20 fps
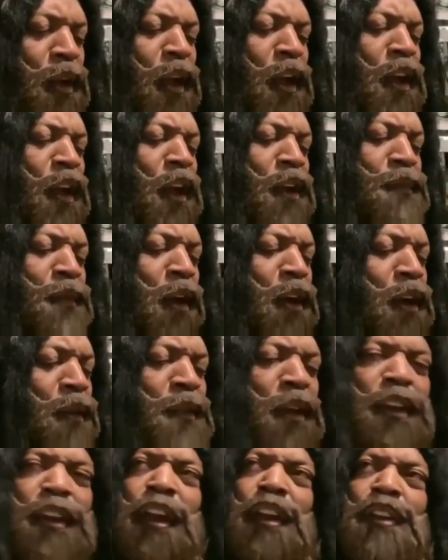You know premium
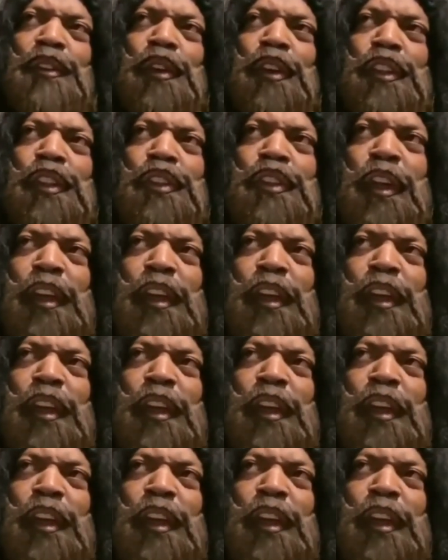levels.